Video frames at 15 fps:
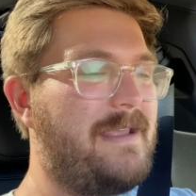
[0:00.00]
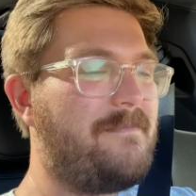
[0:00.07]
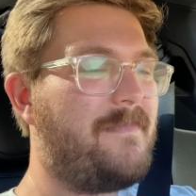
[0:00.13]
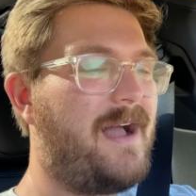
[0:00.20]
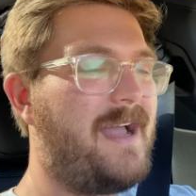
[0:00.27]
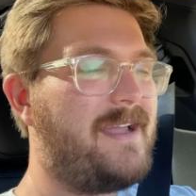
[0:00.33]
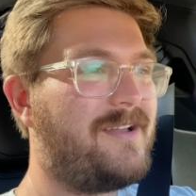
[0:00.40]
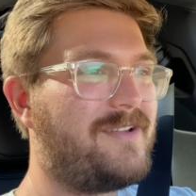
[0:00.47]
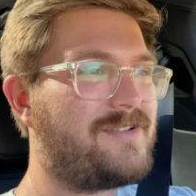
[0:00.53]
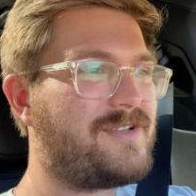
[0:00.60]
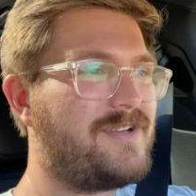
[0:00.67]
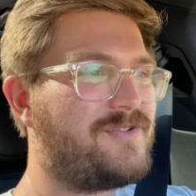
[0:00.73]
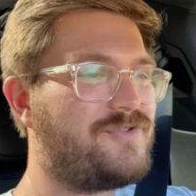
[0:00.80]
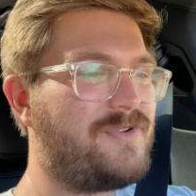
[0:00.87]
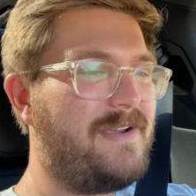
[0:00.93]
miles
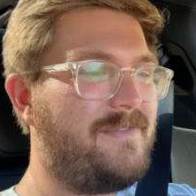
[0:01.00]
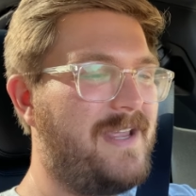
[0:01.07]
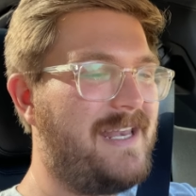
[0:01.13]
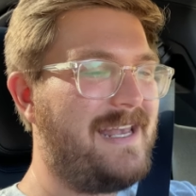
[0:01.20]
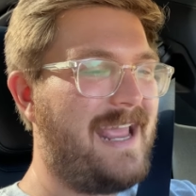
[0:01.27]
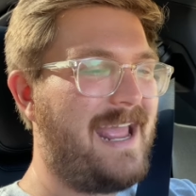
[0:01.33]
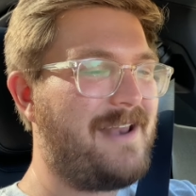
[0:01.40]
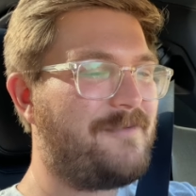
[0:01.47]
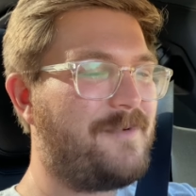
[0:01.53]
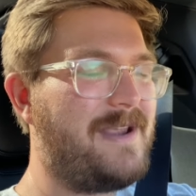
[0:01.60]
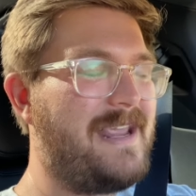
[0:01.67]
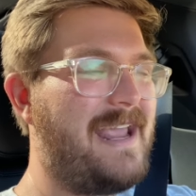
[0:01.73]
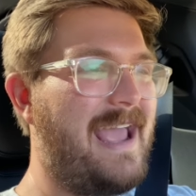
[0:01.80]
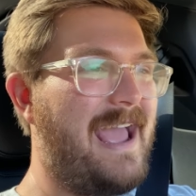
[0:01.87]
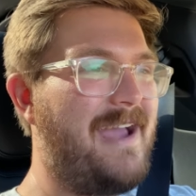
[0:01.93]
driven, and
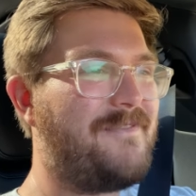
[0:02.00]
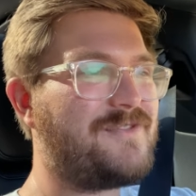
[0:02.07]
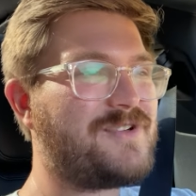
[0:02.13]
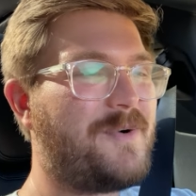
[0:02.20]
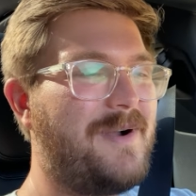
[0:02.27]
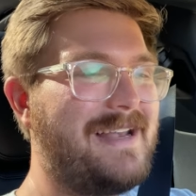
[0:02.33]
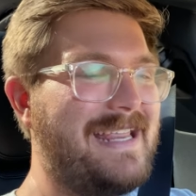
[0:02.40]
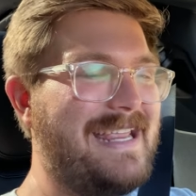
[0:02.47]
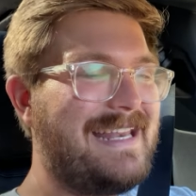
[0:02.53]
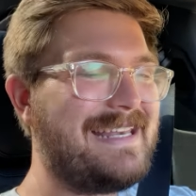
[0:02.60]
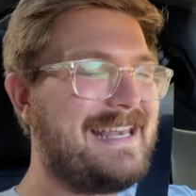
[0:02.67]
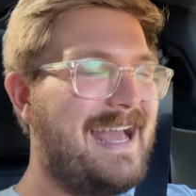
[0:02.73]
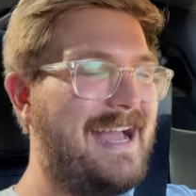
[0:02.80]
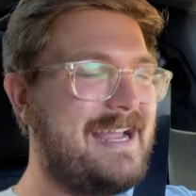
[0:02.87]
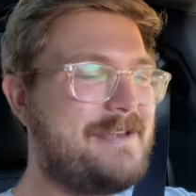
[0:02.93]
we have
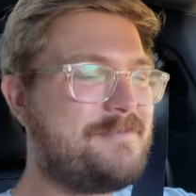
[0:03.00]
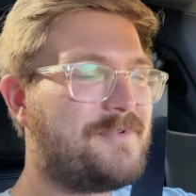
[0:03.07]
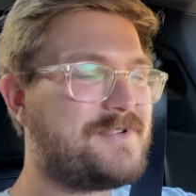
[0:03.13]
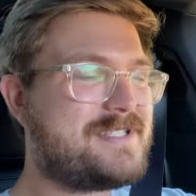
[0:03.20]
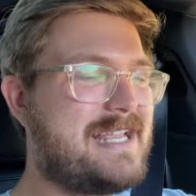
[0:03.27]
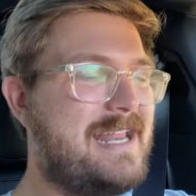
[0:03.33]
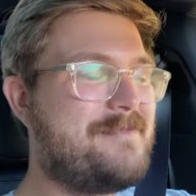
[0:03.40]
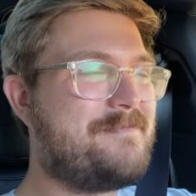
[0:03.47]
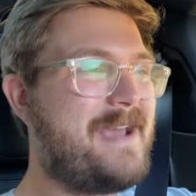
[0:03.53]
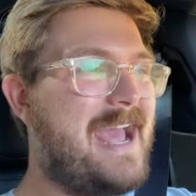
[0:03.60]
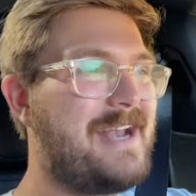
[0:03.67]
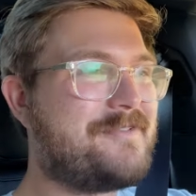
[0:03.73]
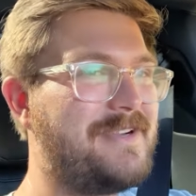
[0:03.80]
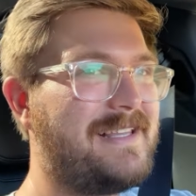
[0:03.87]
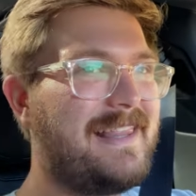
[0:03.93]
29%
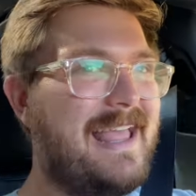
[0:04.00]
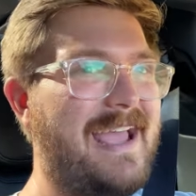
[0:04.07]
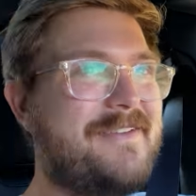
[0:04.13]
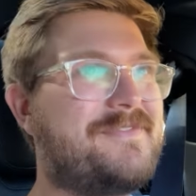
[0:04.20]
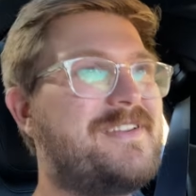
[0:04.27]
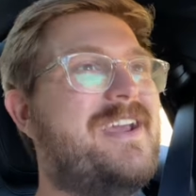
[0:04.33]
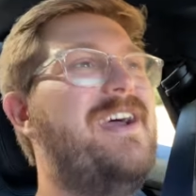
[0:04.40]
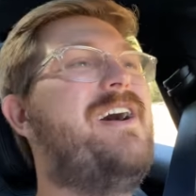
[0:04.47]
battery left.